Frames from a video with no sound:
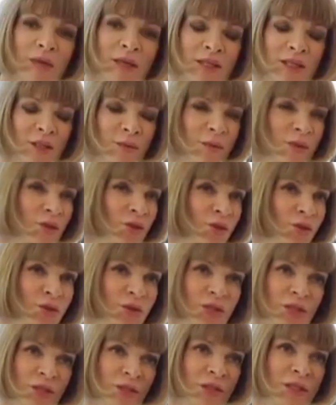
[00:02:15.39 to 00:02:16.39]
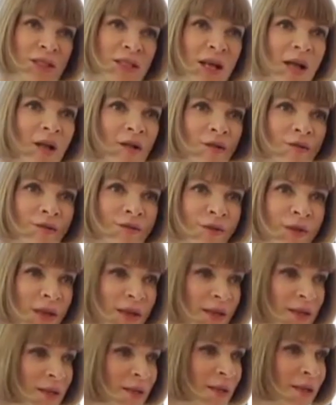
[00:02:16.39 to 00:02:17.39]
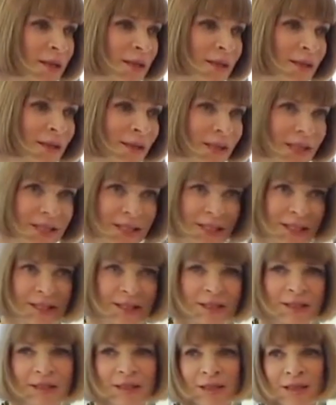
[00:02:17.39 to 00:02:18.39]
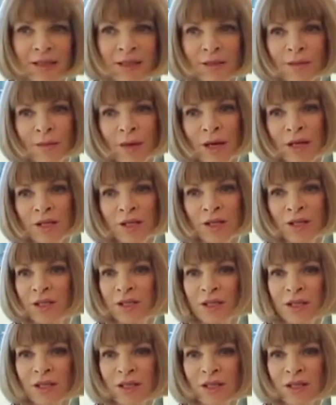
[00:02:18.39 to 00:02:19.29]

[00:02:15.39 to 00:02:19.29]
Really to be true to yourself and listen as much